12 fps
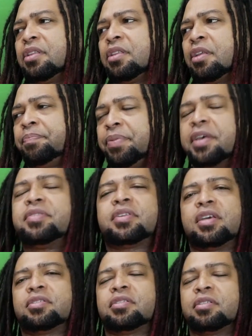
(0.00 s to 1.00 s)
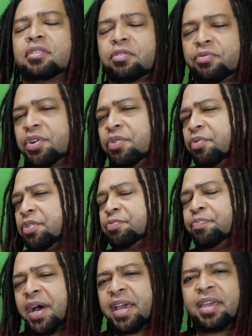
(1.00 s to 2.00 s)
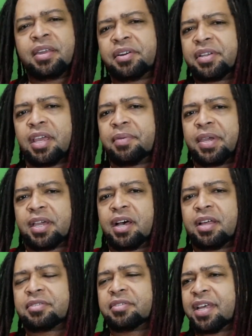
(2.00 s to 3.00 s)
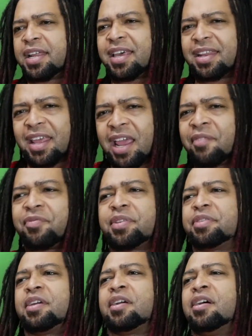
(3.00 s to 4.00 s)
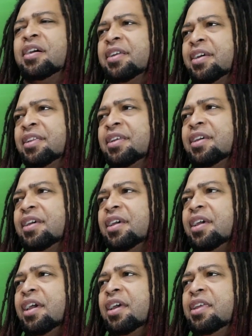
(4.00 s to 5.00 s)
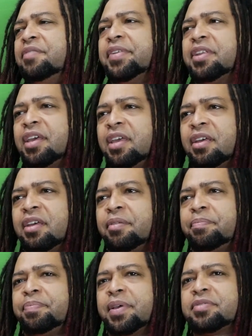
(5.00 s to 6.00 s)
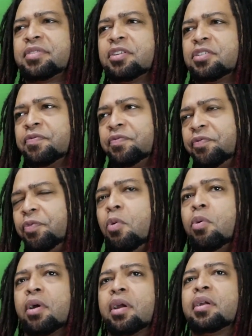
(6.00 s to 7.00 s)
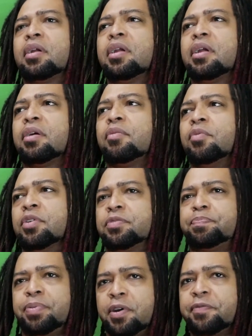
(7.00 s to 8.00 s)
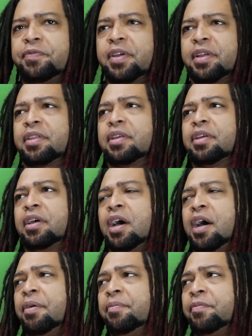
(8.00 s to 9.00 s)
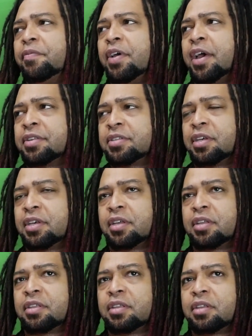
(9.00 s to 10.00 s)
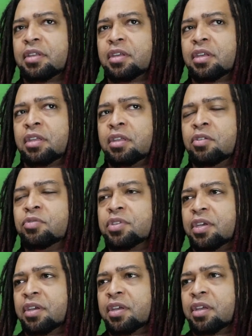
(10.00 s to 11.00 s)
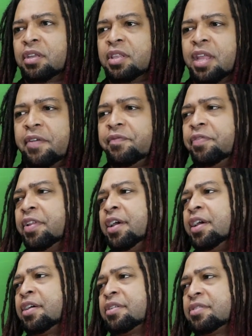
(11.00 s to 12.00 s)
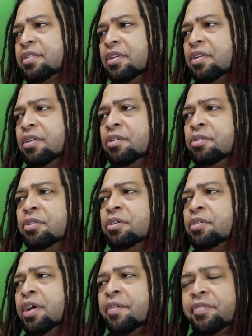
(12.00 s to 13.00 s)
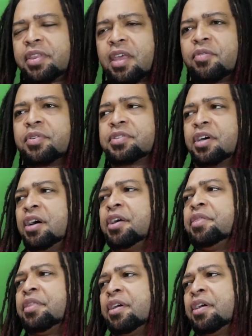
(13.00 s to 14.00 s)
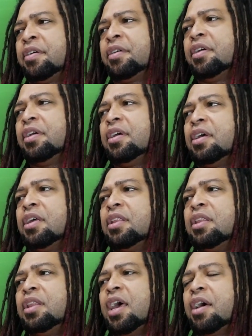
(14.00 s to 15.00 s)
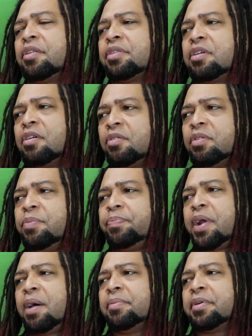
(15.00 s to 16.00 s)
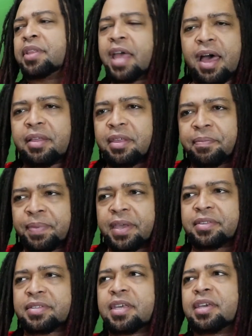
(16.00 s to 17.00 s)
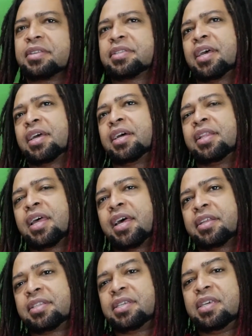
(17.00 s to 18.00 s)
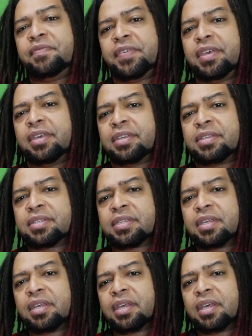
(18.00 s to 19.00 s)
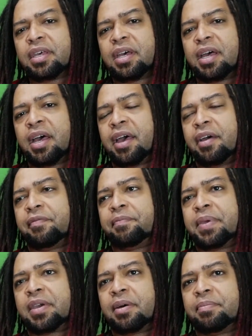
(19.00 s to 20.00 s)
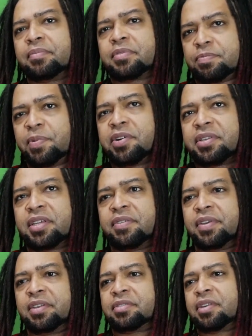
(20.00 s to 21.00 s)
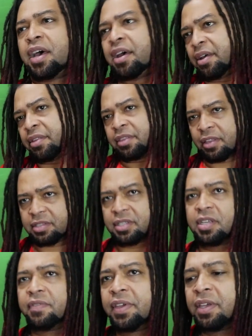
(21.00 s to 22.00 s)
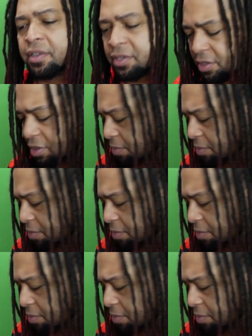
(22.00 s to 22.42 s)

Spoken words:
the PlayStation 3 was my entertainment console. That had everything on it. And even the PlayStation 4 was perfect as a using Netflix, Hulu, everything was on there. Now the only problem, now the biggest thing is that a lot of TVs have become smart TVs. This TV is a